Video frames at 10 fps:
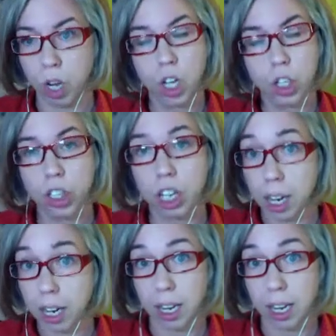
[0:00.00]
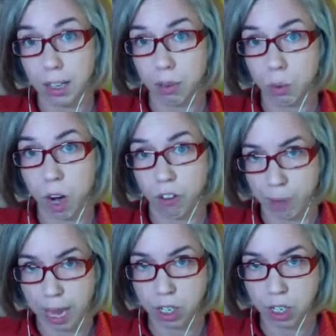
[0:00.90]
you're gonna hit rough
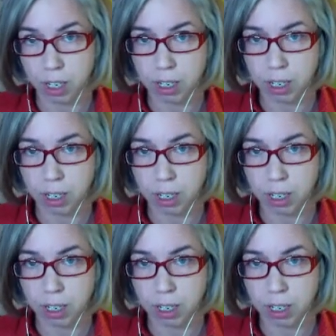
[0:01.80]
patches.